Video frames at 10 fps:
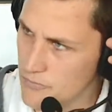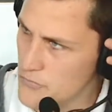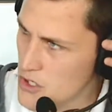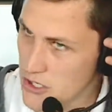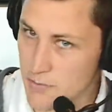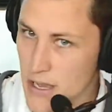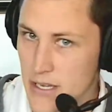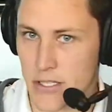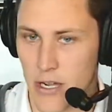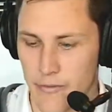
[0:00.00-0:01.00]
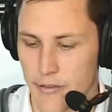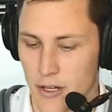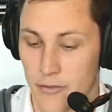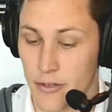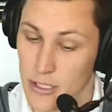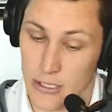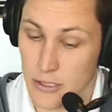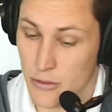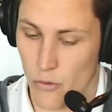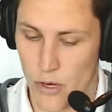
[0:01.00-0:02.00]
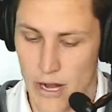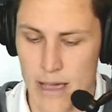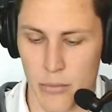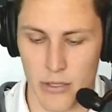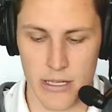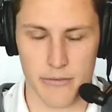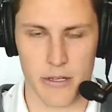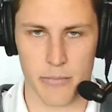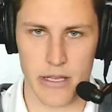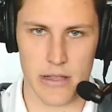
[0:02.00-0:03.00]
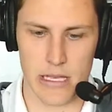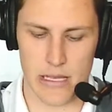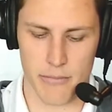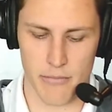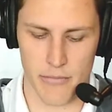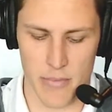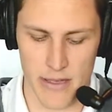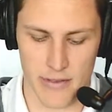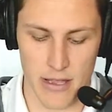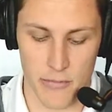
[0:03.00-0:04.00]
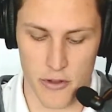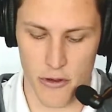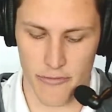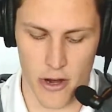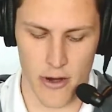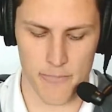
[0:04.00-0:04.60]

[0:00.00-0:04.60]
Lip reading: just based off of what I believe to be the best teams so far.